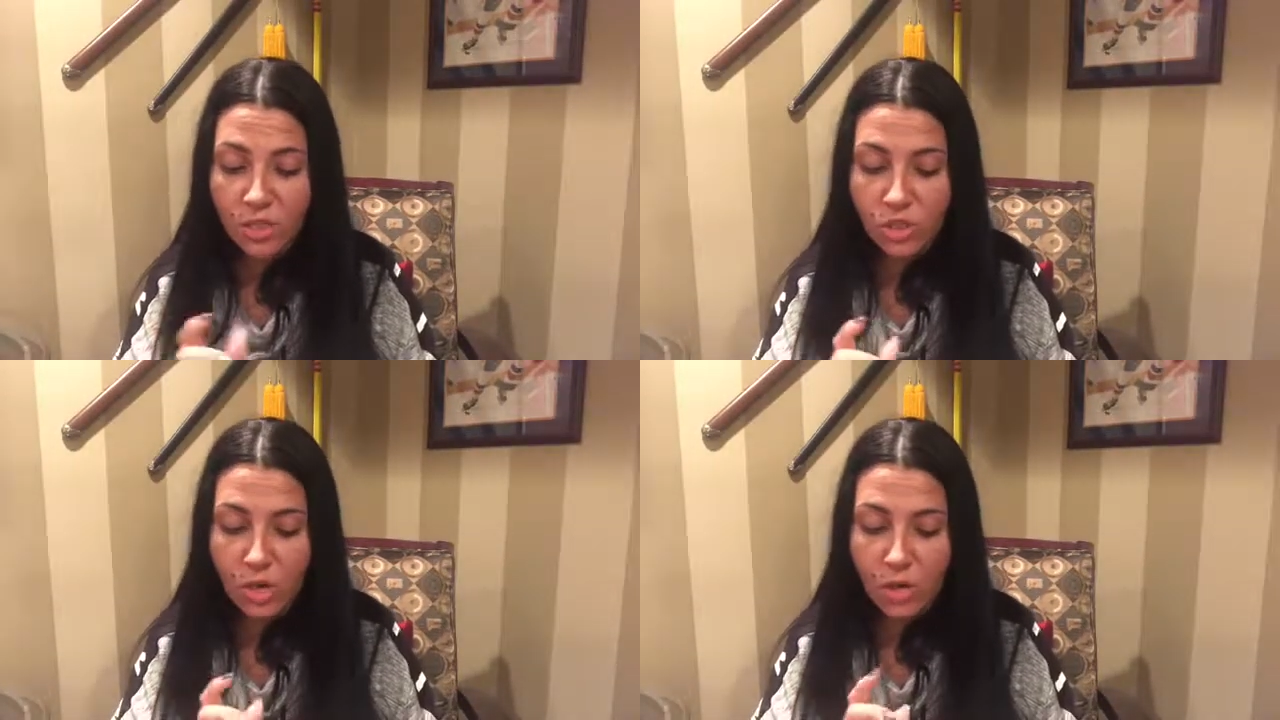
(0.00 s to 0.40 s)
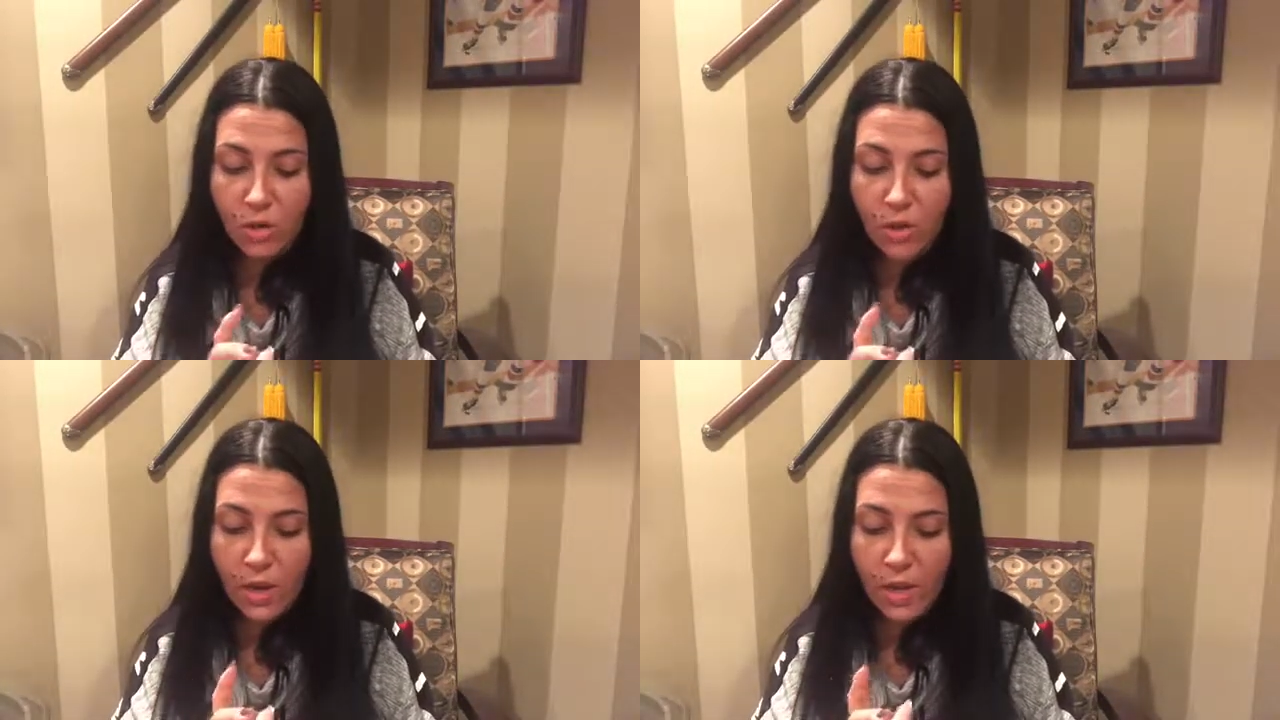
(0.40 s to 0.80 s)

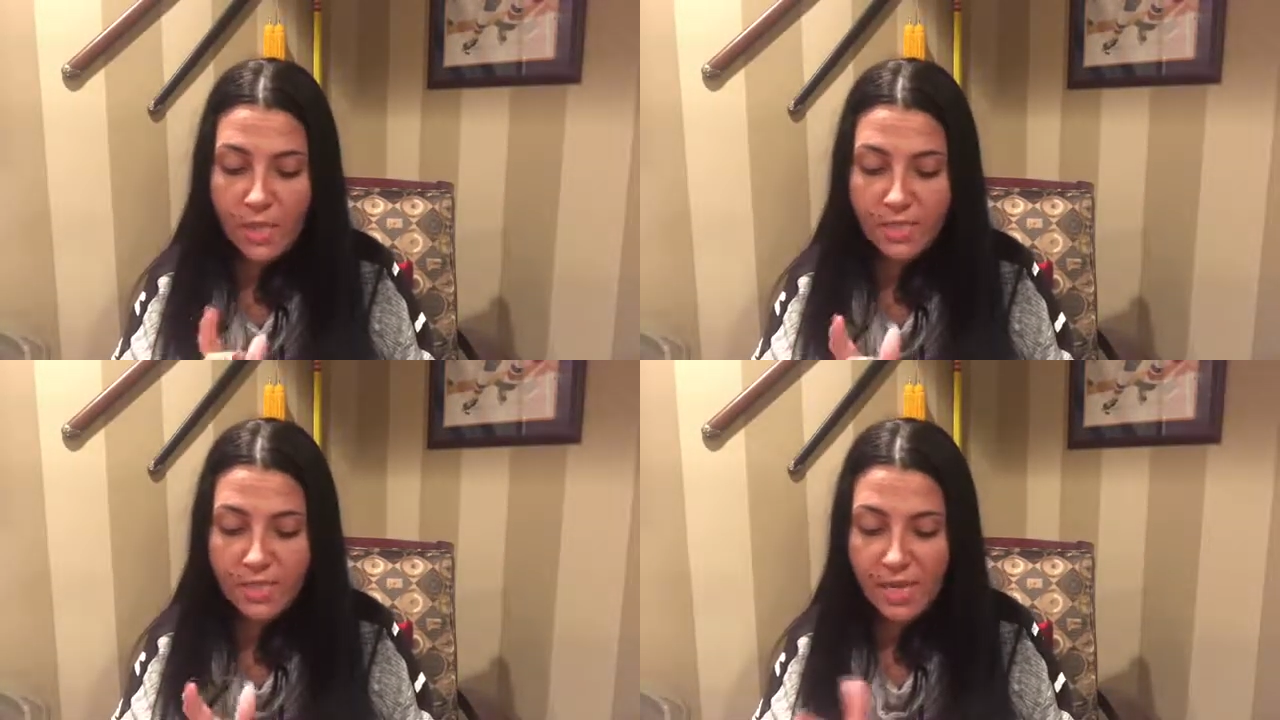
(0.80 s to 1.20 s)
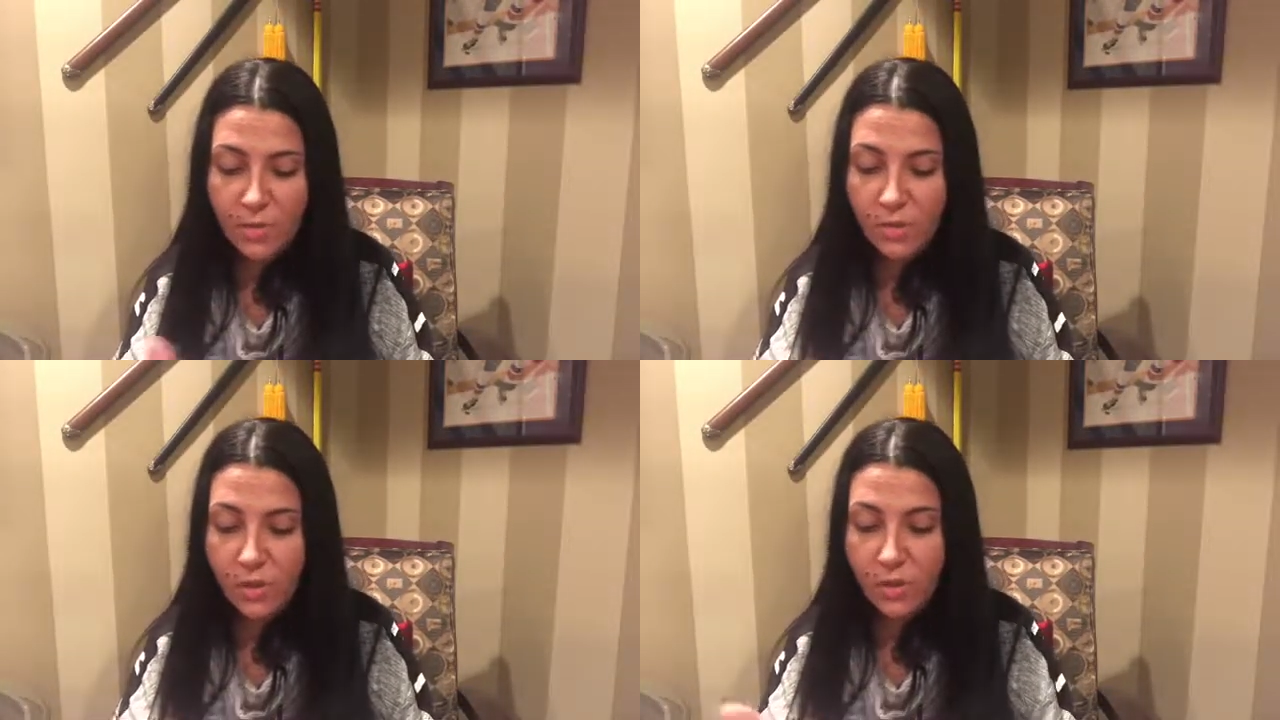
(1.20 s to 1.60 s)
So
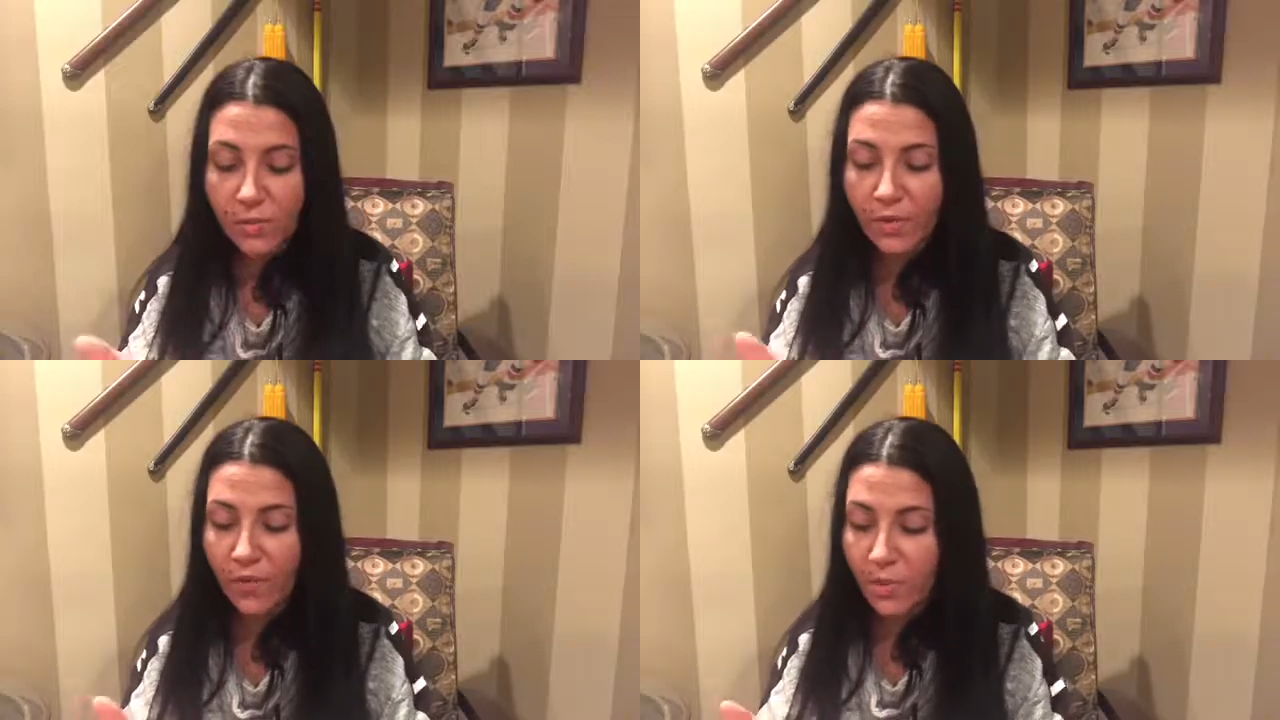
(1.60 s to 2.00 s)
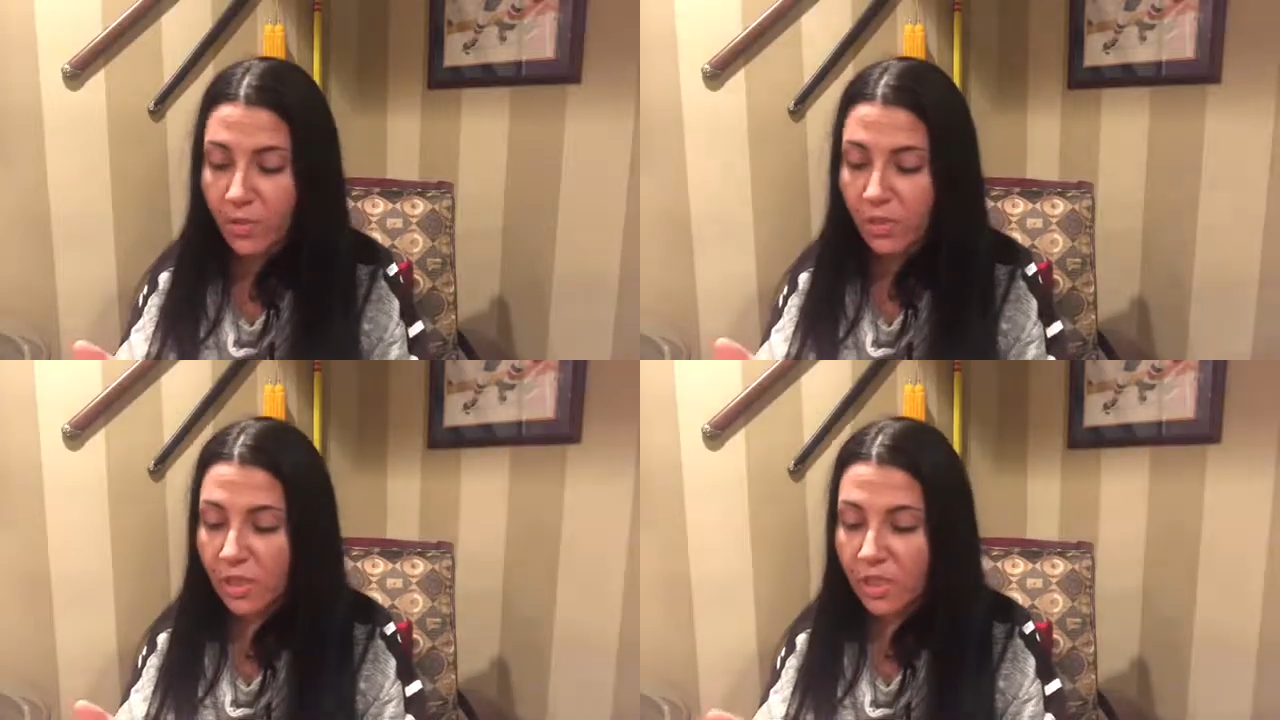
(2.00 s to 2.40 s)
example, if I
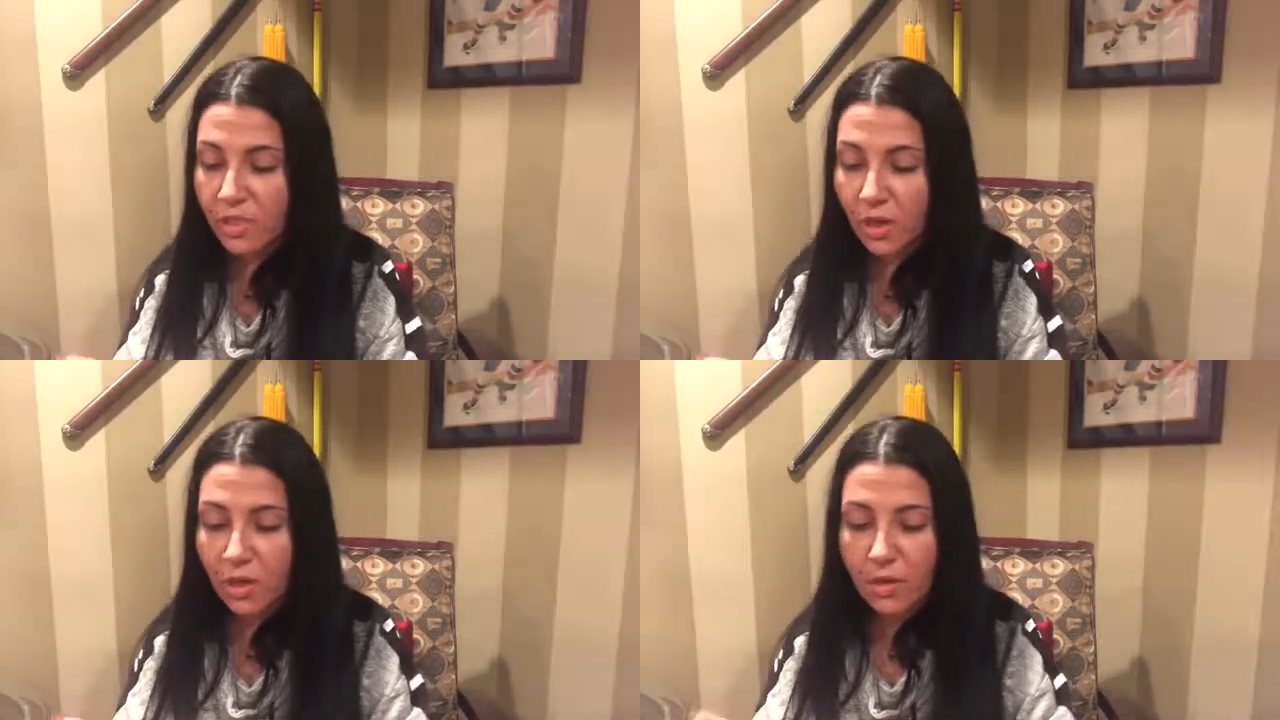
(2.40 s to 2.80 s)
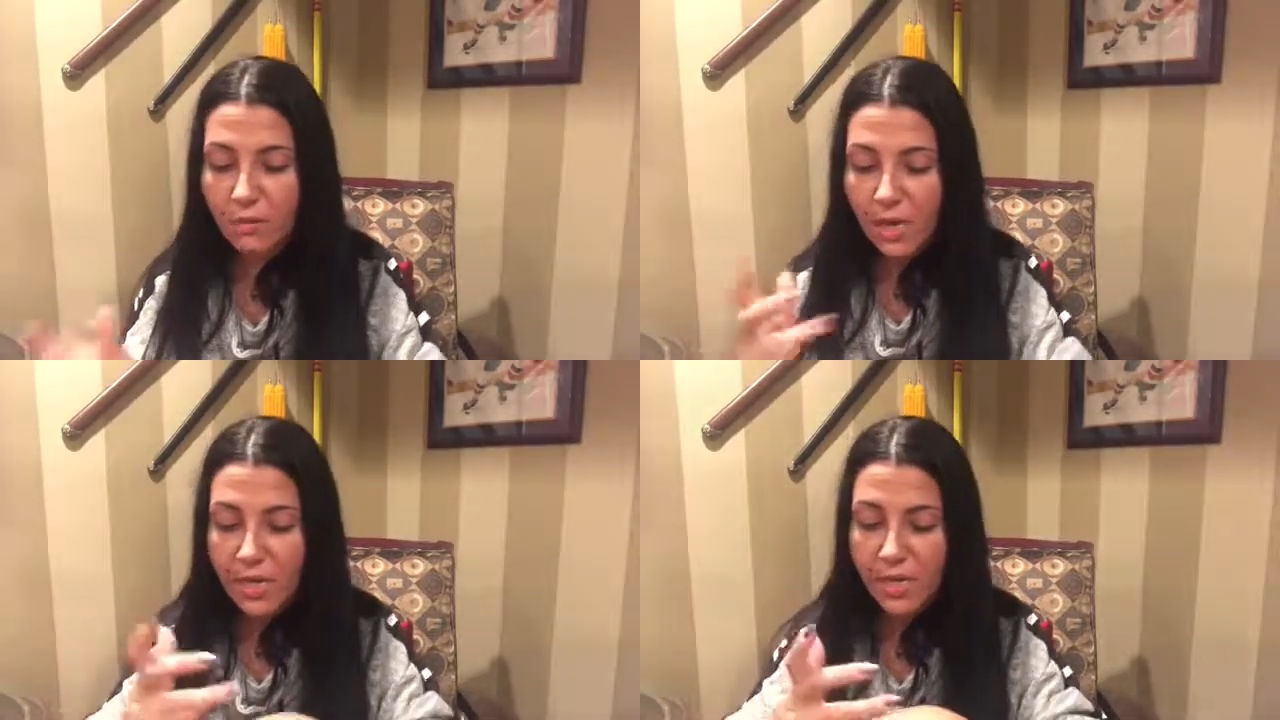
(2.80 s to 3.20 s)
put this on
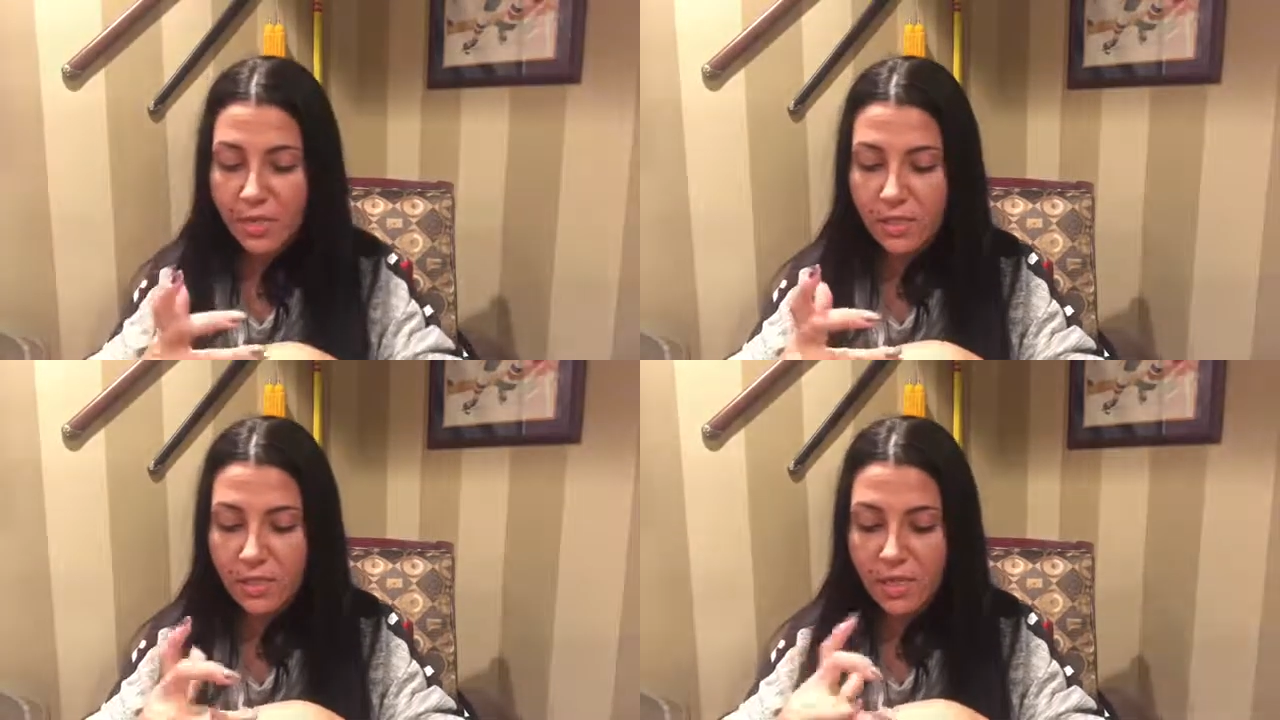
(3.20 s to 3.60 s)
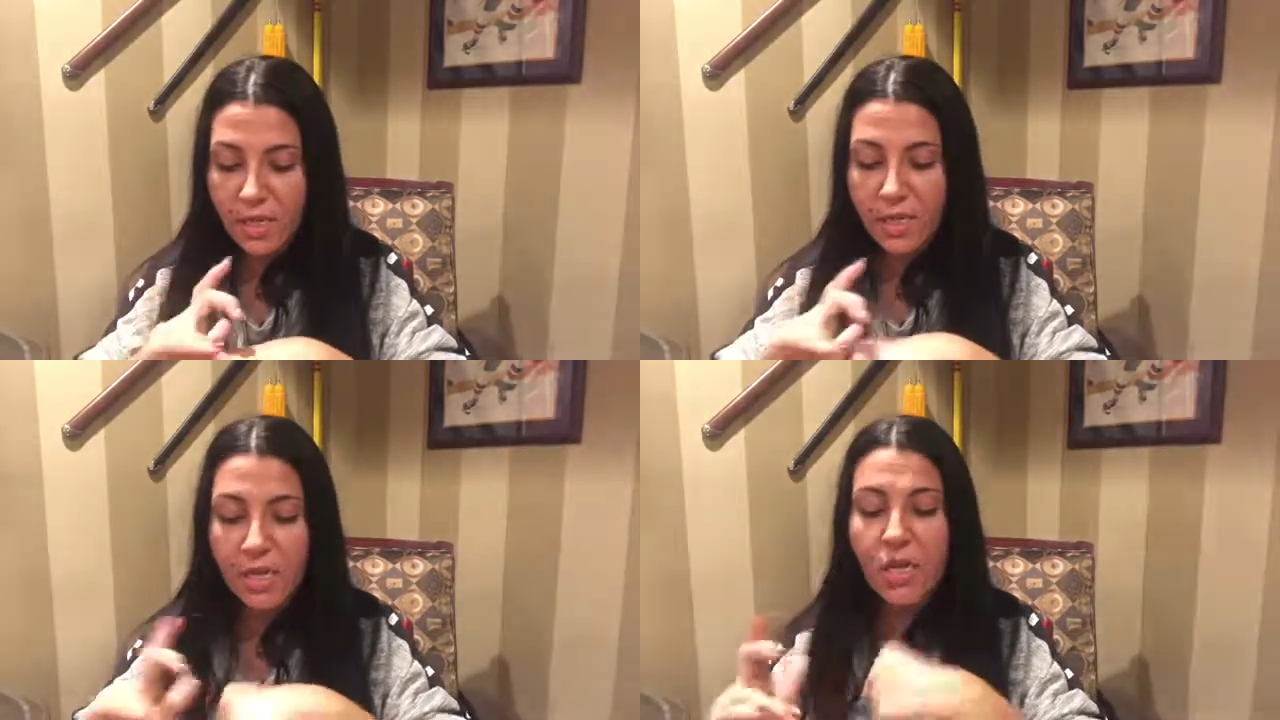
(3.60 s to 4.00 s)
my
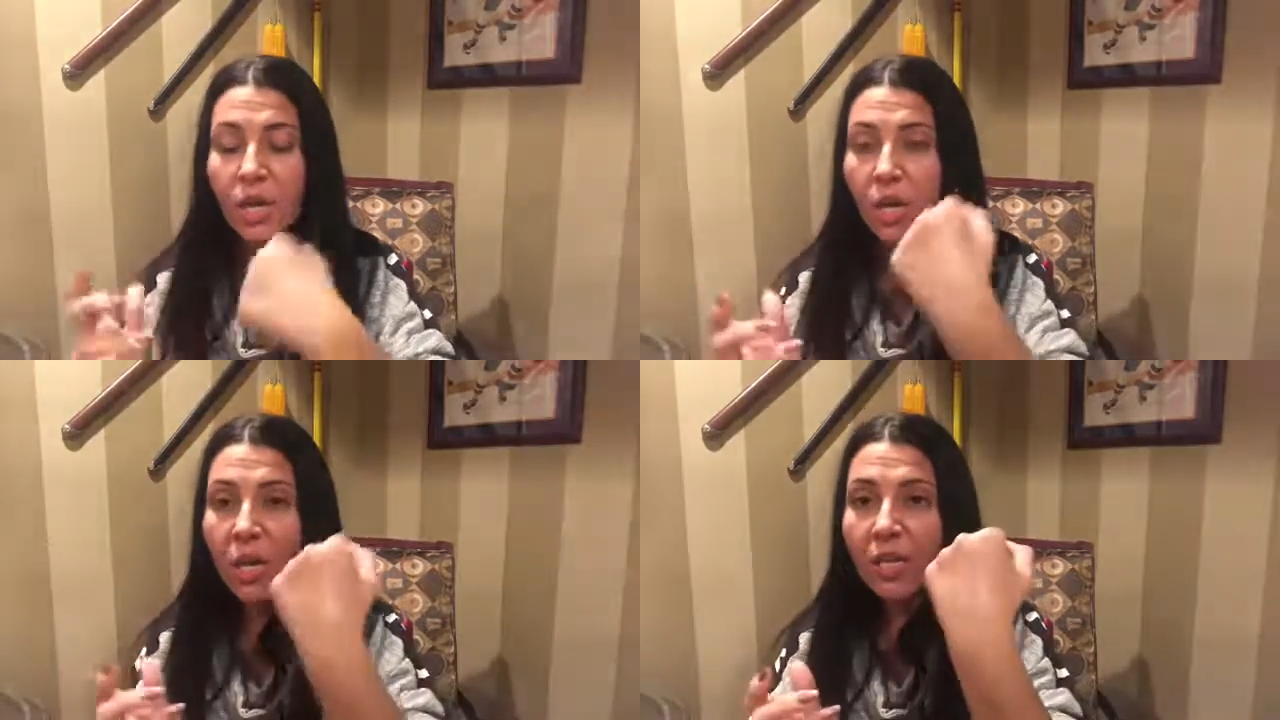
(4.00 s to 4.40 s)
skin here,